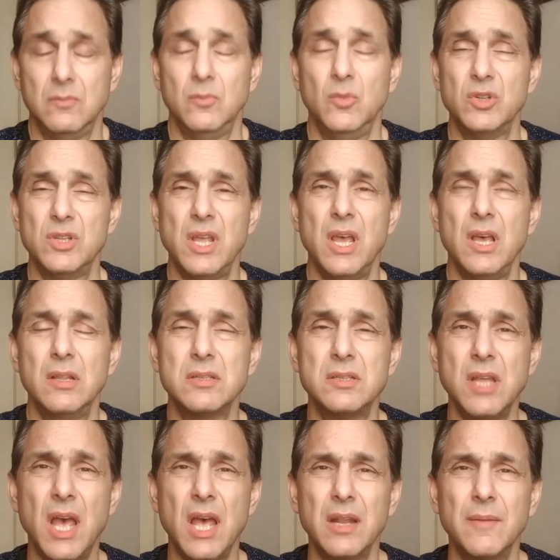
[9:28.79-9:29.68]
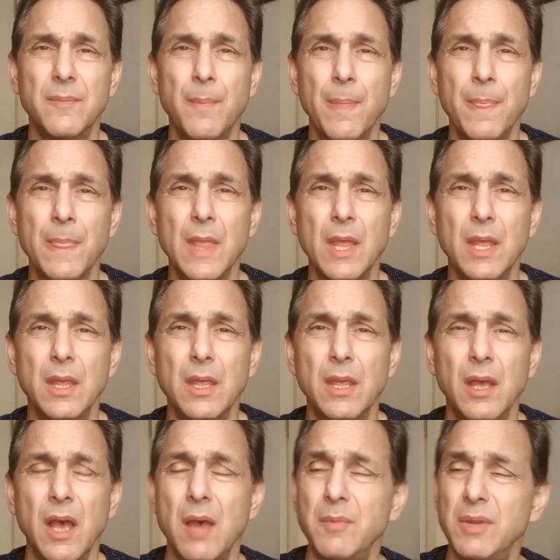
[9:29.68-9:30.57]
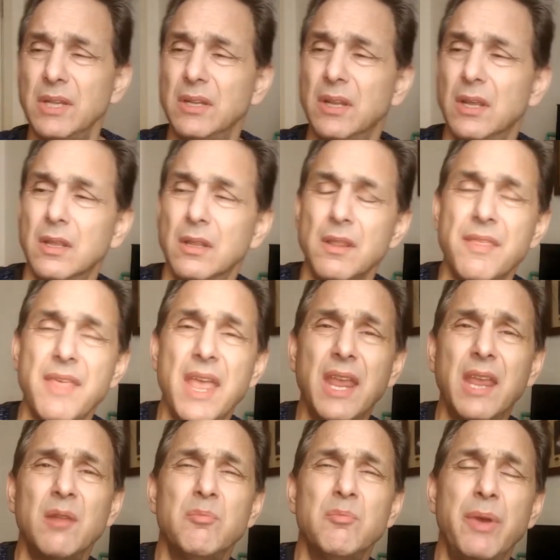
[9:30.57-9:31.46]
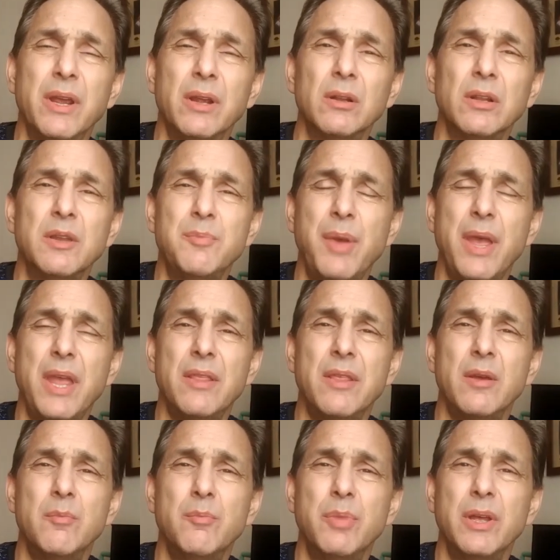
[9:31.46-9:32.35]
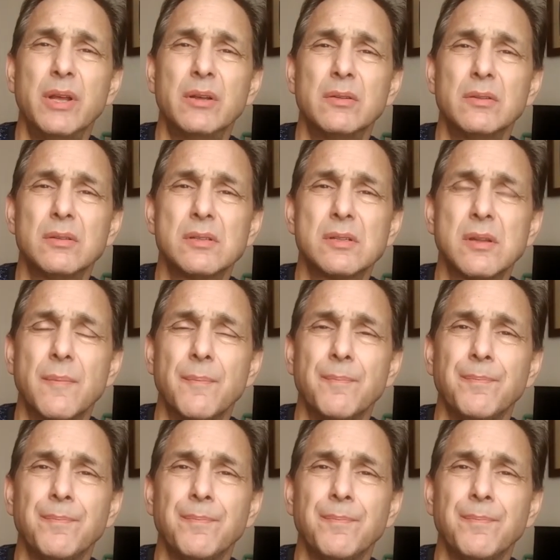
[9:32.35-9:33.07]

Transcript: What the hell is that? I mean, they can barely pay their bills.